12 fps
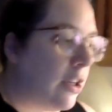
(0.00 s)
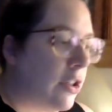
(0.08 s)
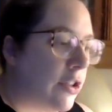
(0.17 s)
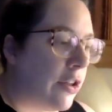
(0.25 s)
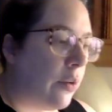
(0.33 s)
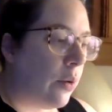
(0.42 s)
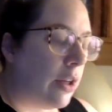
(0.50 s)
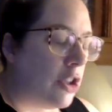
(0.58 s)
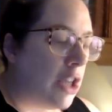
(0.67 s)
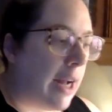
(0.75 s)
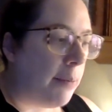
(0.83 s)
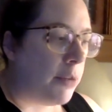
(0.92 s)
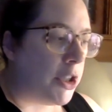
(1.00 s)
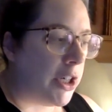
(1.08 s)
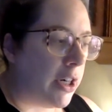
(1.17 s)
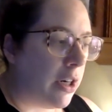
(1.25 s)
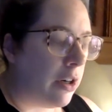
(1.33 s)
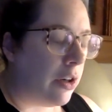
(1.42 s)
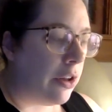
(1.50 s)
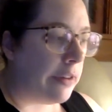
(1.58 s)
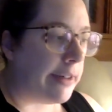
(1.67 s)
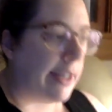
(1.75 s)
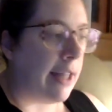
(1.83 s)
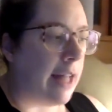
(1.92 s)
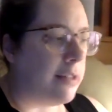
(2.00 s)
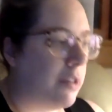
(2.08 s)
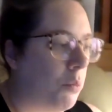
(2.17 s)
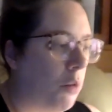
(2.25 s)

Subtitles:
So chapter 3, lesson